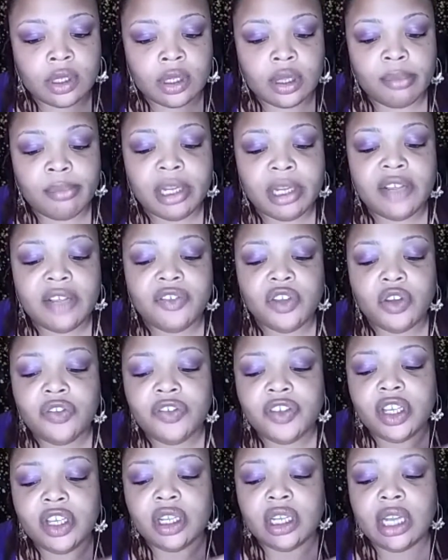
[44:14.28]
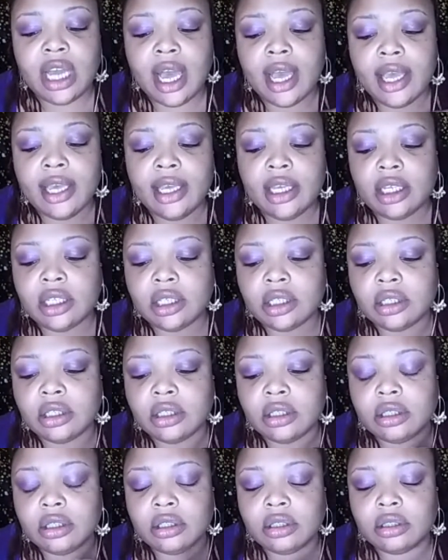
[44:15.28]
But if you feel like
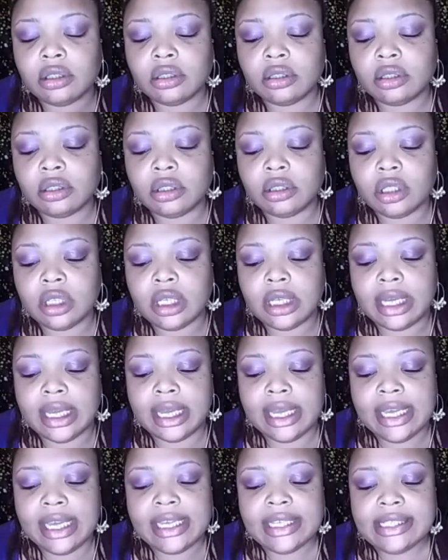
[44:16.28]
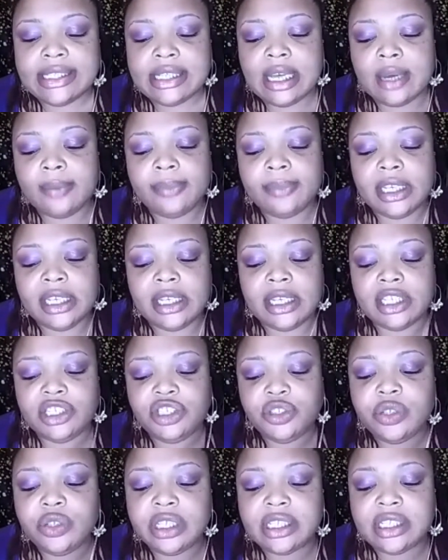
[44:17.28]
it's something
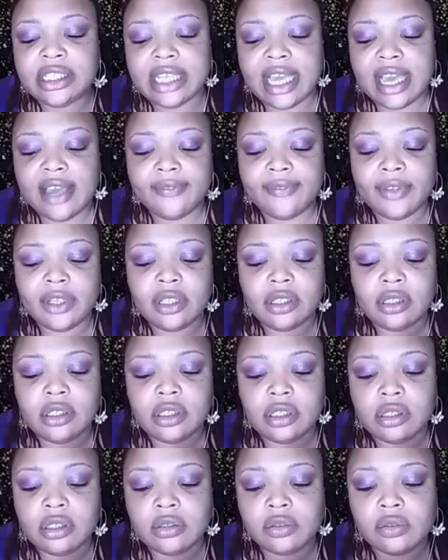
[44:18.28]
that you can savage